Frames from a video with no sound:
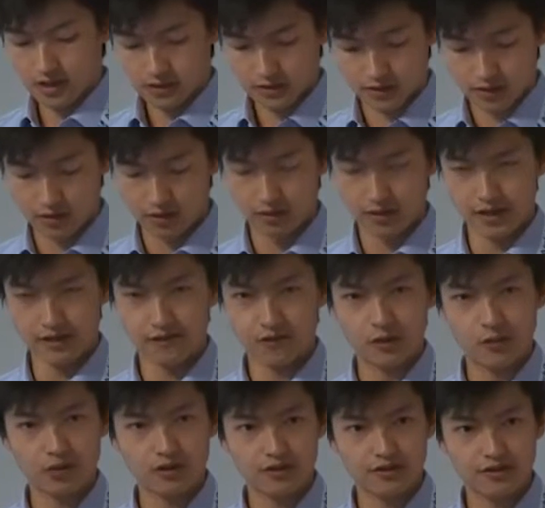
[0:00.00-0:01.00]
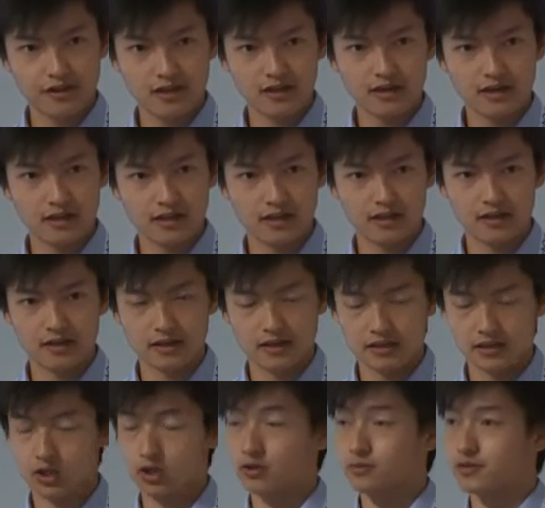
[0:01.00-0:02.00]
So if we were to think
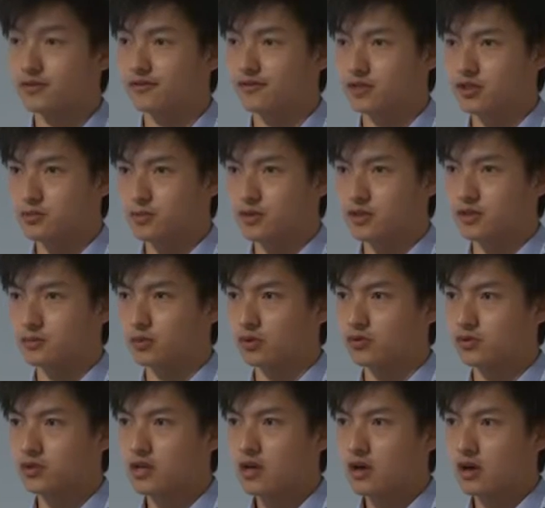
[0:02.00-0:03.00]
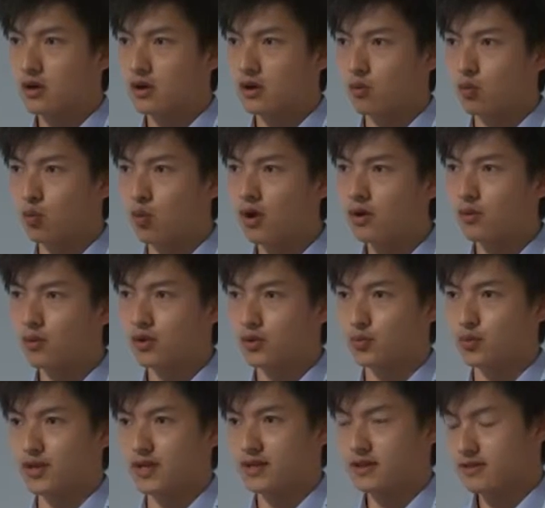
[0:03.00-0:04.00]
in terms of first principles, what
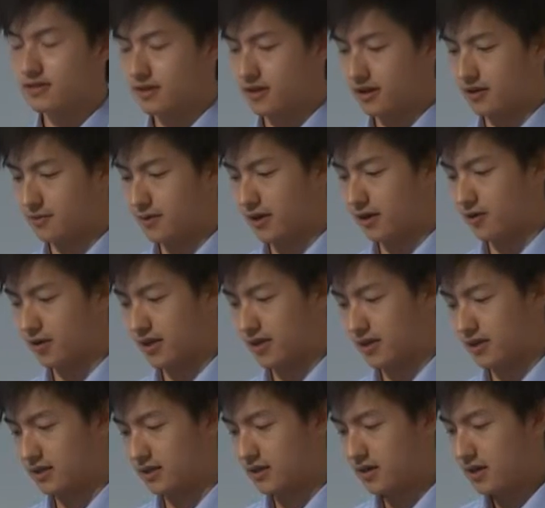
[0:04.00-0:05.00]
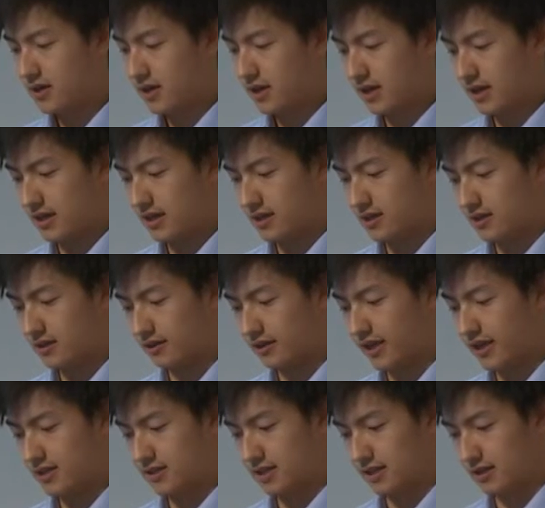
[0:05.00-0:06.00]
would we think about in
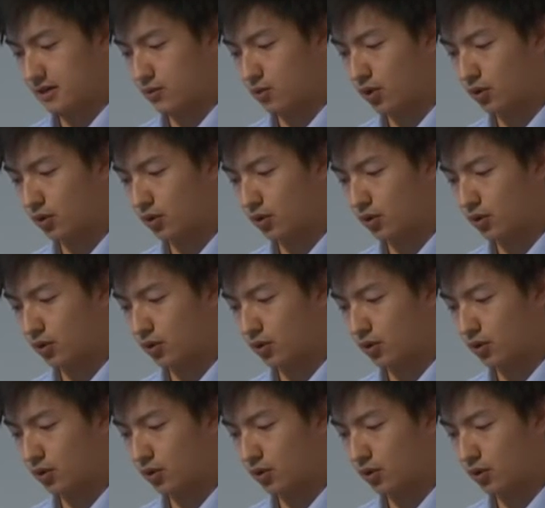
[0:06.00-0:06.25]
lending?